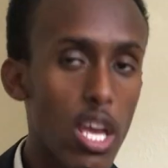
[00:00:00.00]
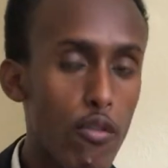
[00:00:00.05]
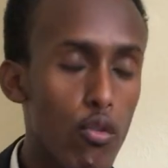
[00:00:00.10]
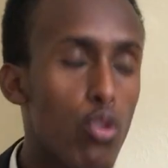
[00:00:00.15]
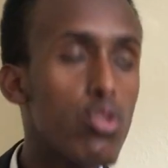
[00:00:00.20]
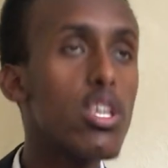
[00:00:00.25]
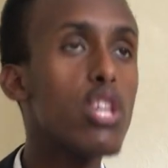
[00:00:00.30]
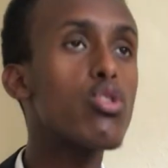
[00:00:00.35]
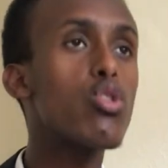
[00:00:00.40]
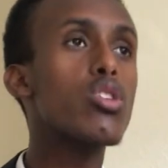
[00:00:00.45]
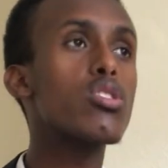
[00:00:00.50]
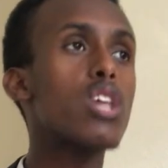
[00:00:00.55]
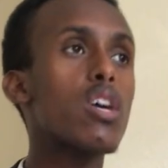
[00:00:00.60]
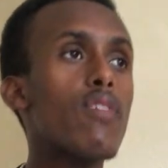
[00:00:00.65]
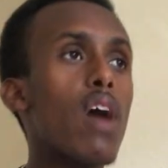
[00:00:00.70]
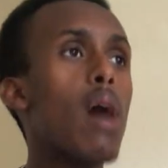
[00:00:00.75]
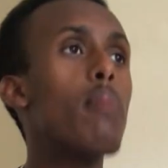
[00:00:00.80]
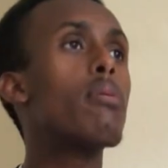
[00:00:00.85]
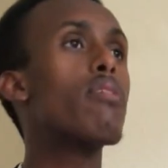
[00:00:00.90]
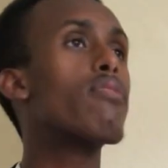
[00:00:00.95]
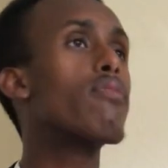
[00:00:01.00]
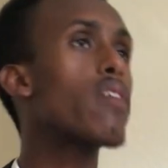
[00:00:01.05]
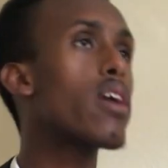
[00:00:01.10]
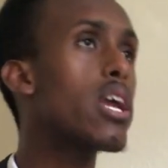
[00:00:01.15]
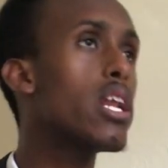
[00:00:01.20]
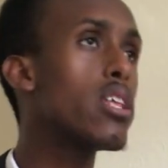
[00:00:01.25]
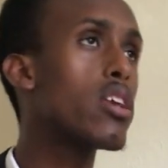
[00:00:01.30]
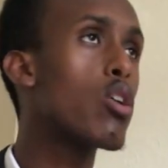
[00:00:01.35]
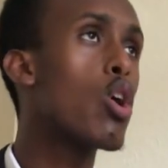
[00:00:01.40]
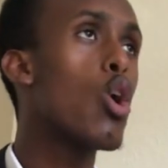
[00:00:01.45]
If you're saying to yourself, I'm a
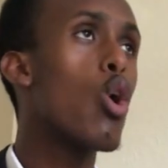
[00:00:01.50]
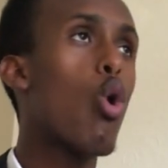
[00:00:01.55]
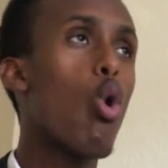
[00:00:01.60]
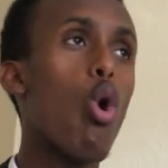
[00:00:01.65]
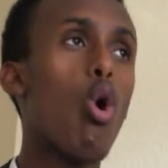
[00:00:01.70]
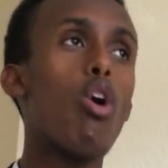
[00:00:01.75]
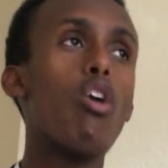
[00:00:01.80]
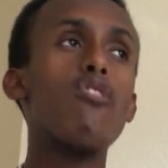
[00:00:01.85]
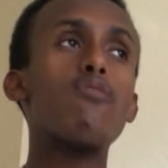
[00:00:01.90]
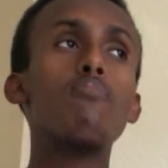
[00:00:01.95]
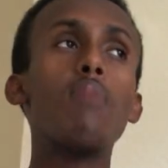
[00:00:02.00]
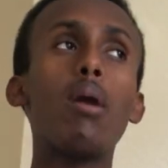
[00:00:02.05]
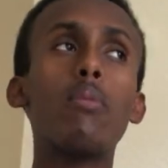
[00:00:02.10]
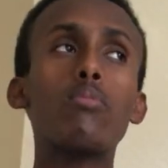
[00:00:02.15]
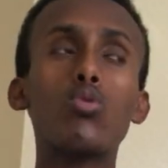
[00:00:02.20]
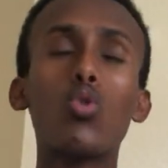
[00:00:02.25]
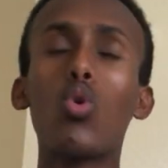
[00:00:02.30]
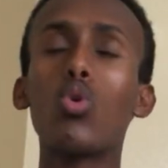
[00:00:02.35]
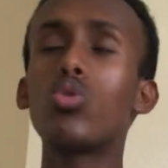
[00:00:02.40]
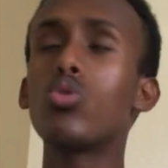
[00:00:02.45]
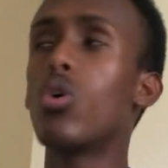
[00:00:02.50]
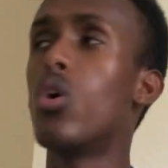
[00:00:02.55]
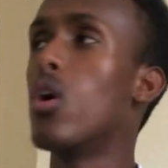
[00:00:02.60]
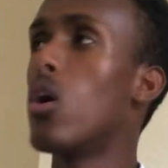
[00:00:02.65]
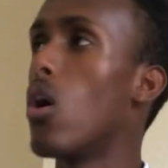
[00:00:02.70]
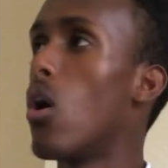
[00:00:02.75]
failure, or if mom told you,